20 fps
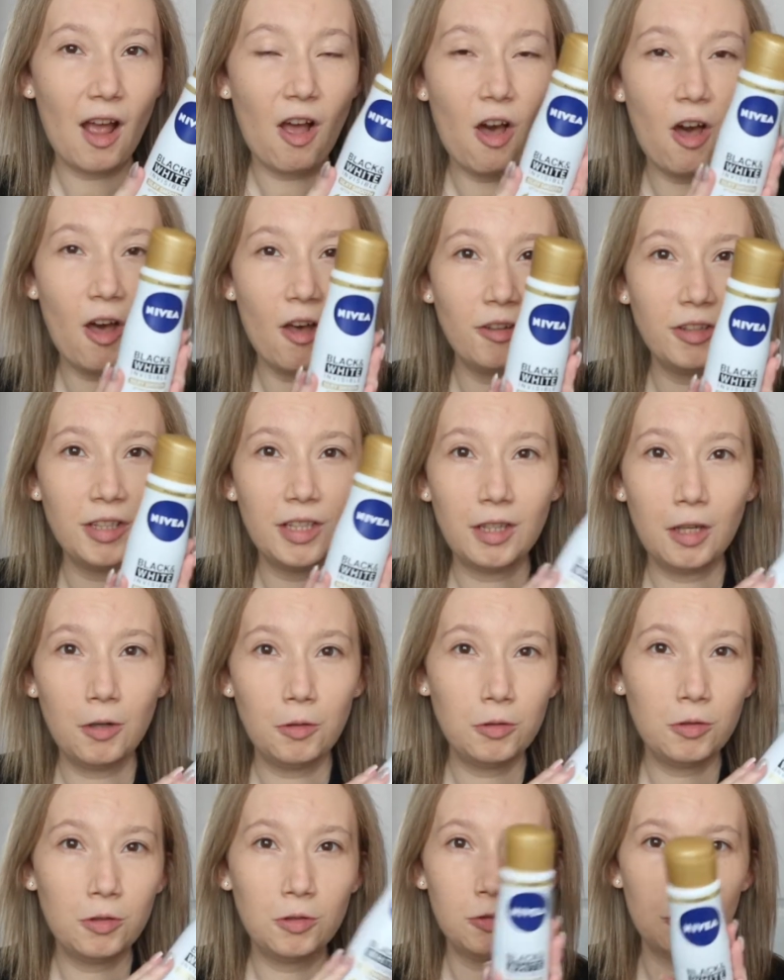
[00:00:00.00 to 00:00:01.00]
all your
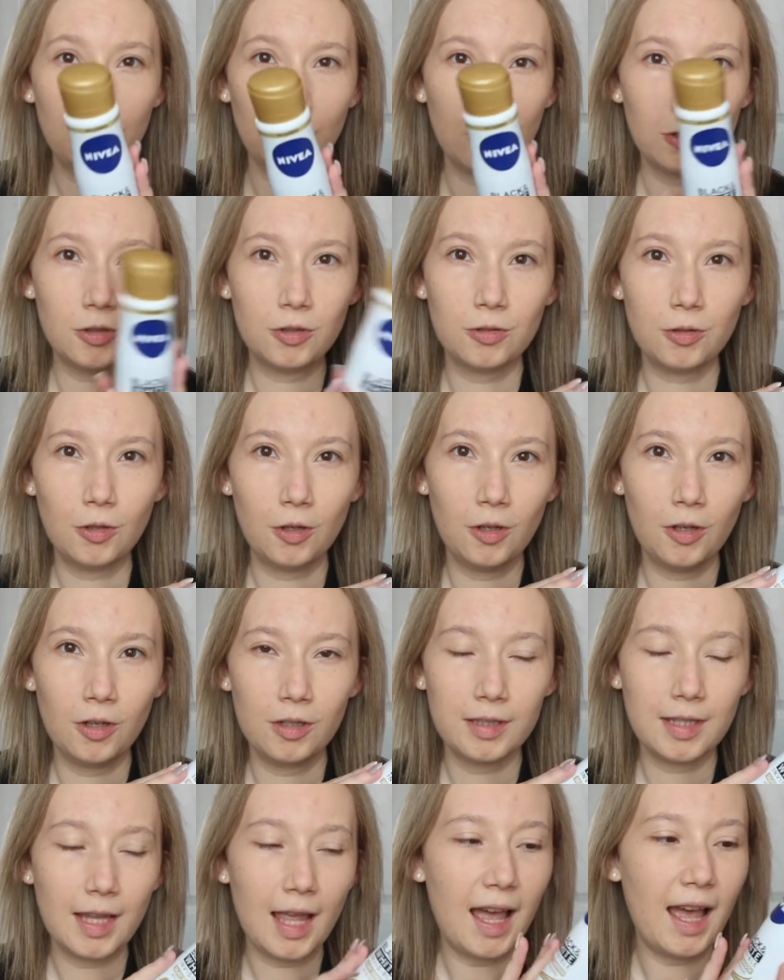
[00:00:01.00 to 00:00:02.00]
local
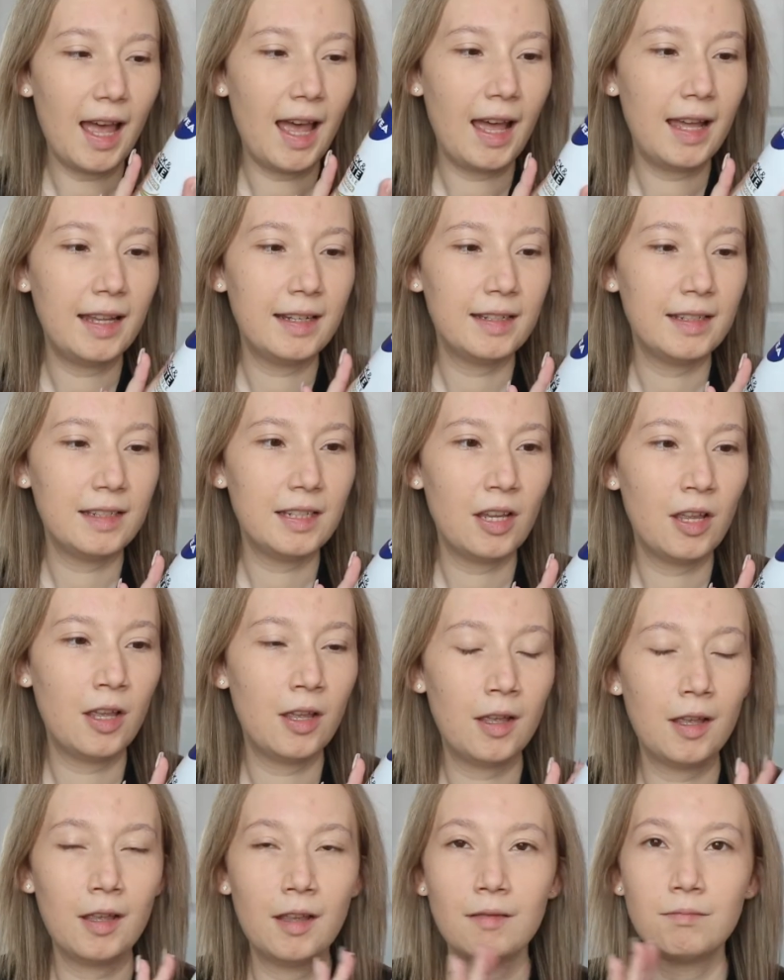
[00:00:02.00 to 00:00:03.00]
drugstores, and
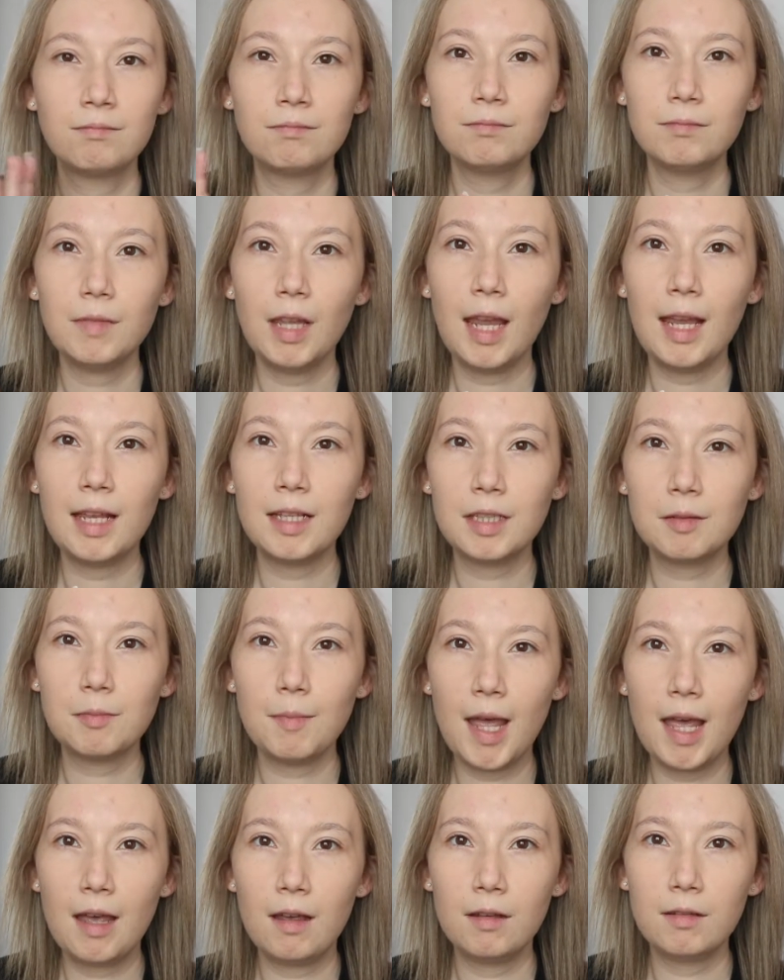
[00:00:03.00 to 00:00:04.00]
it
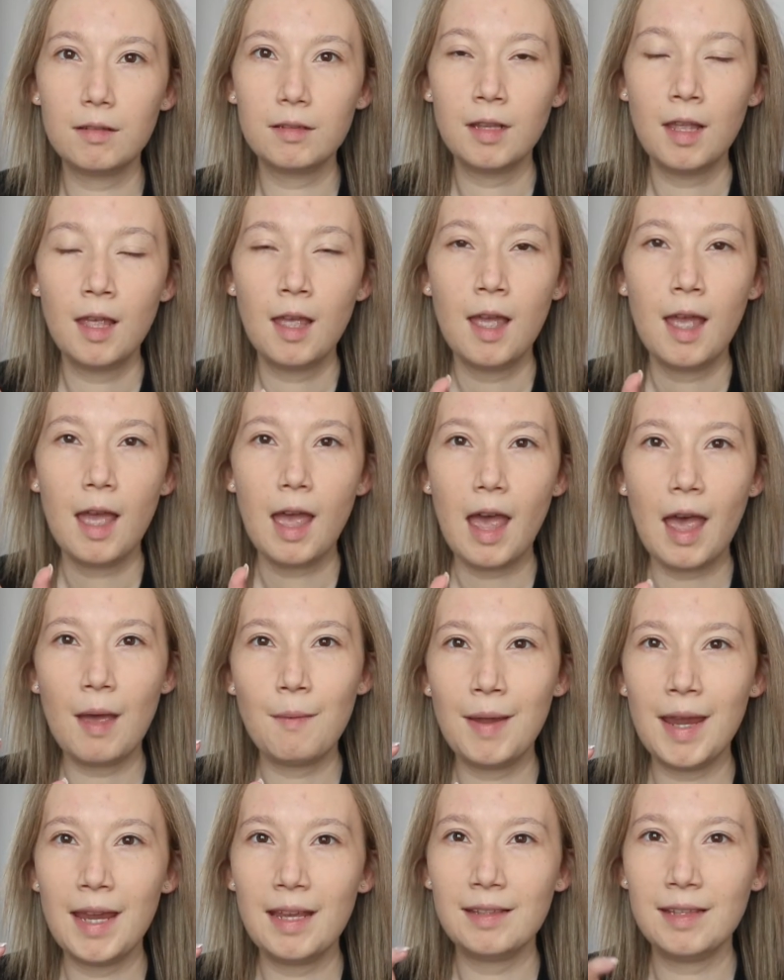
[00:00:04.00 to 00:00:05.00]
smells
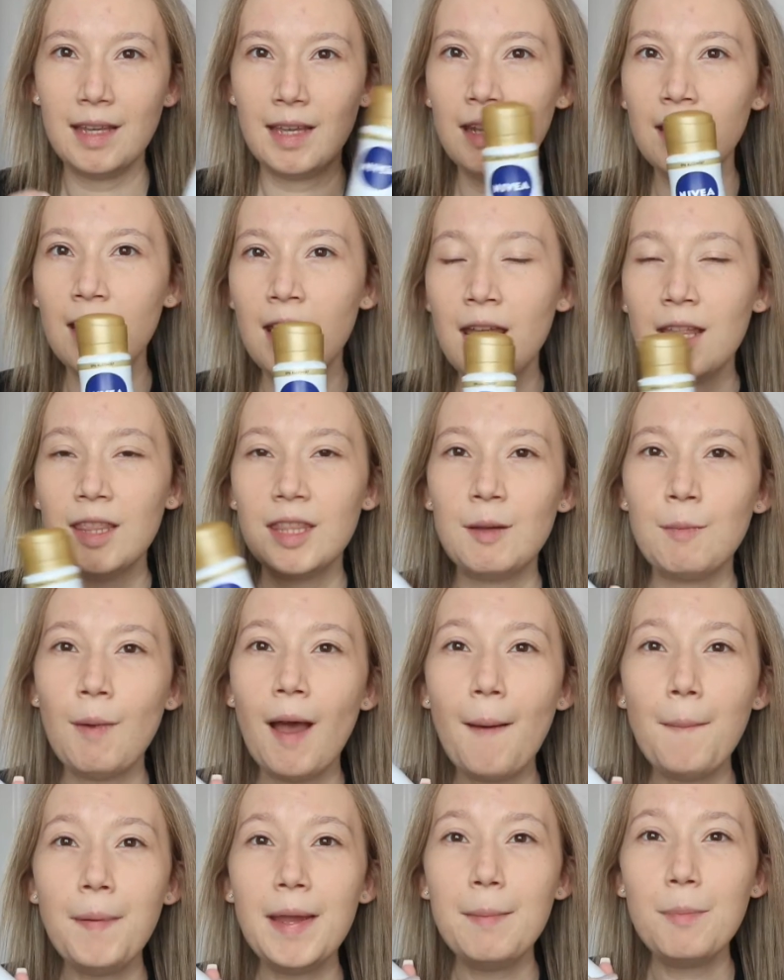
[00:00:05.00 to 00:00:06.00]
amazing. The
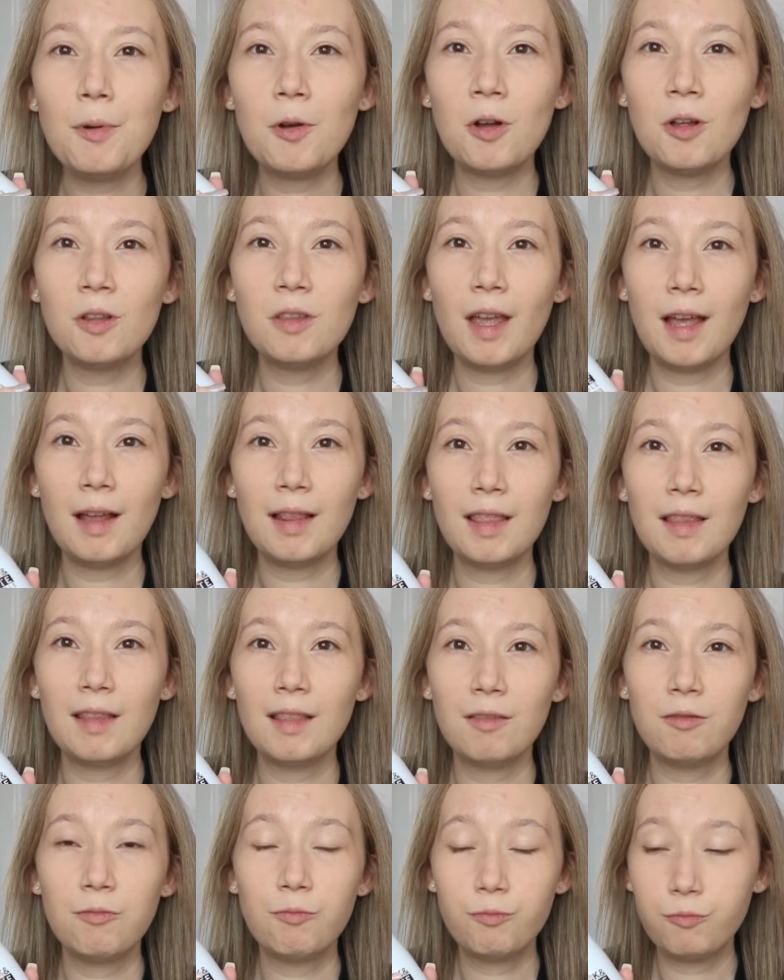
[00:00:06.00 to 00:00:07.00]
amount of people that
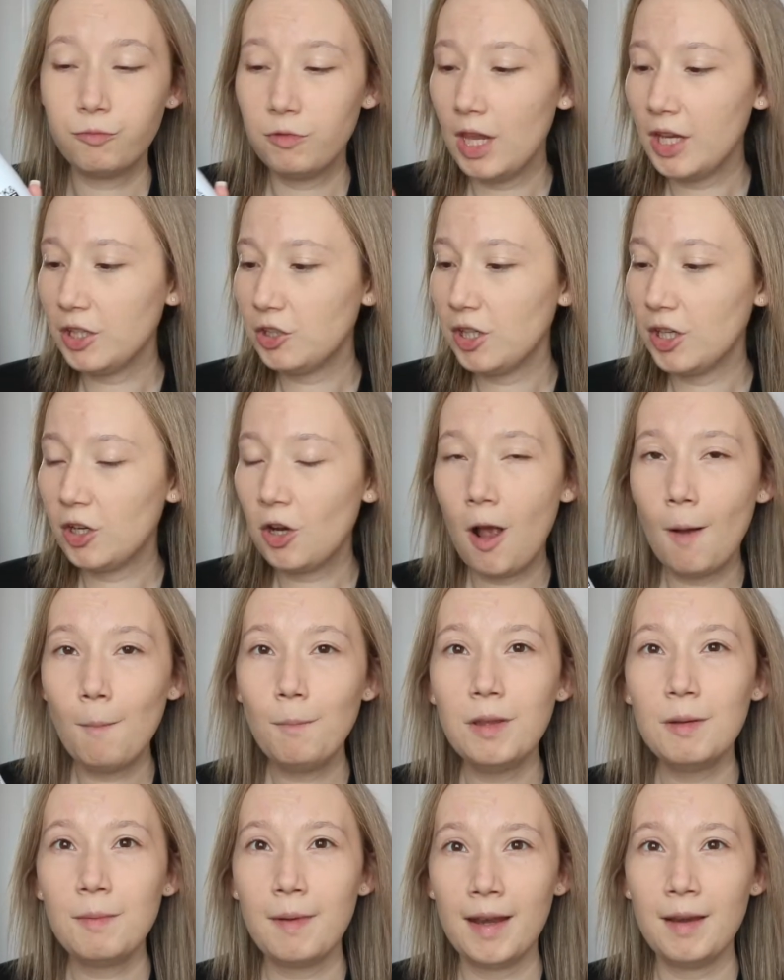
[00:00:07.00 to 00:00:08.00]
literally
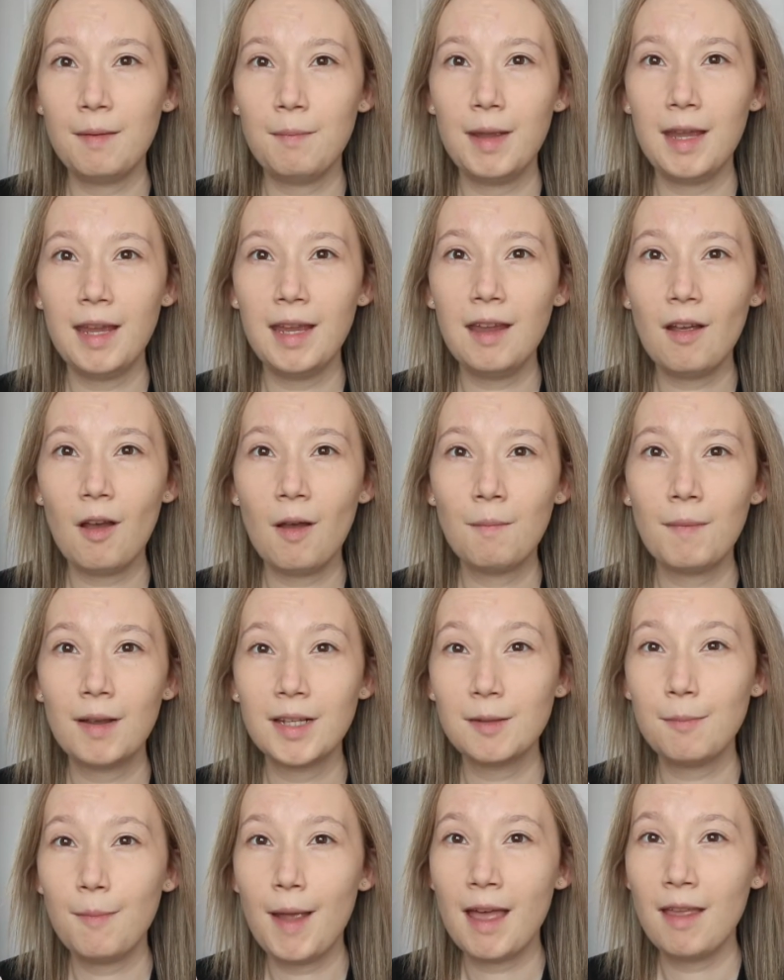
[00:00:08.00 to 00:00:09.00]
compliment me on my
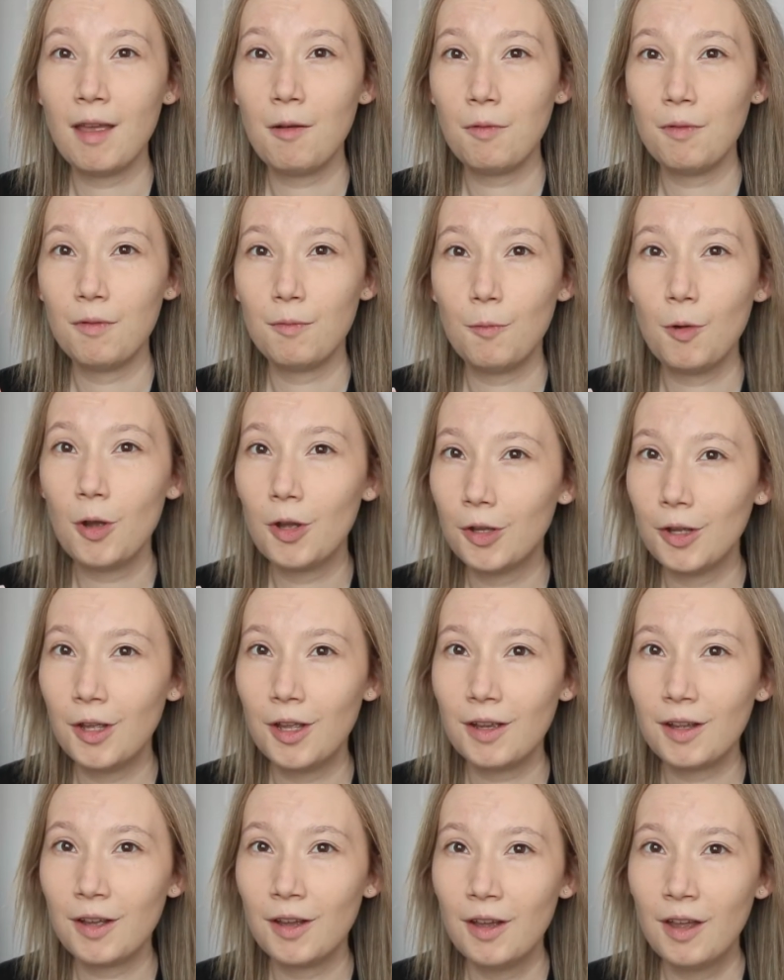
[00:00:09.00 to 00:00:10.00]
smell at
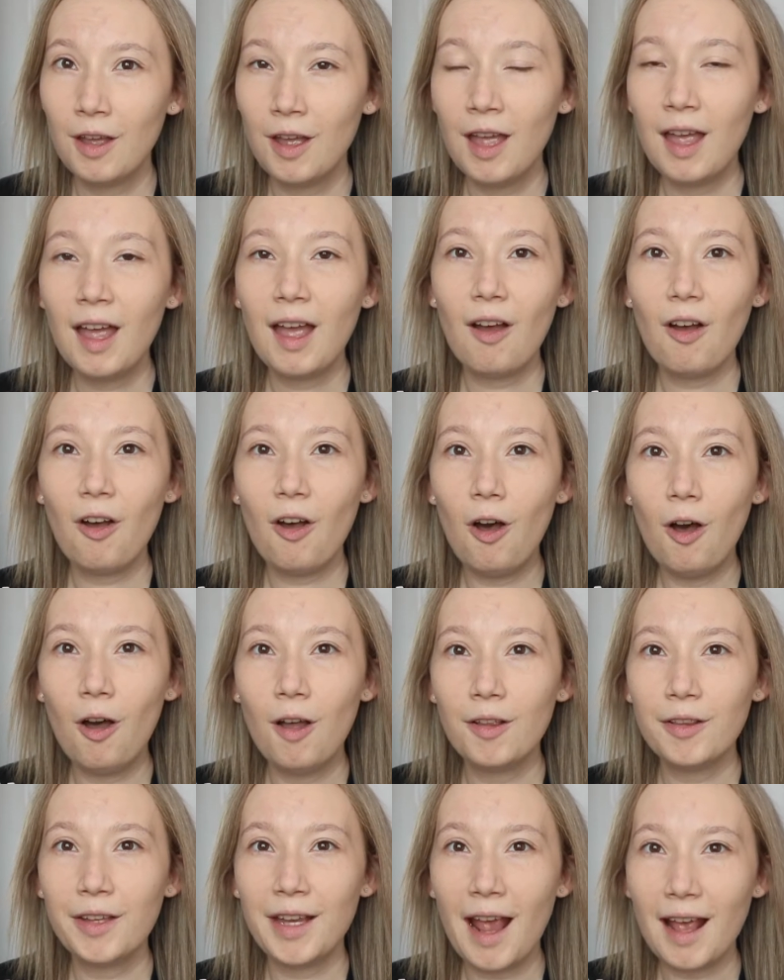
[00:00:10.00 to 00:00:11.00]
work,
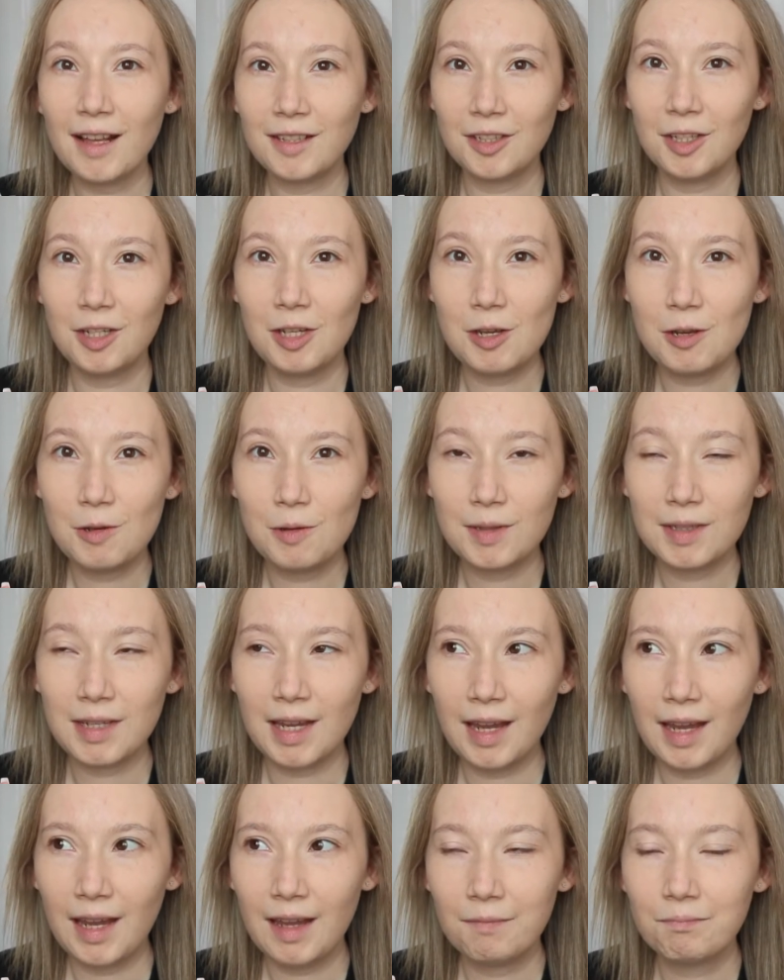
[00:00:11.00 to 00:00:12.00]
or they ask to use
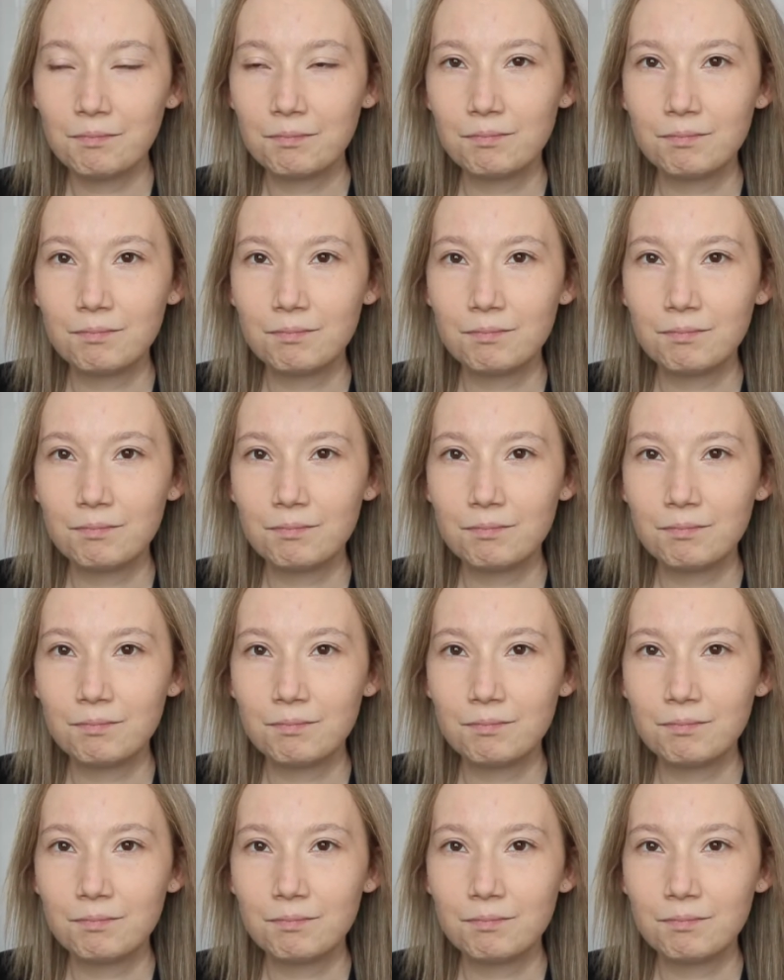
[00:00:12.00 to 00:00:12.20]
it,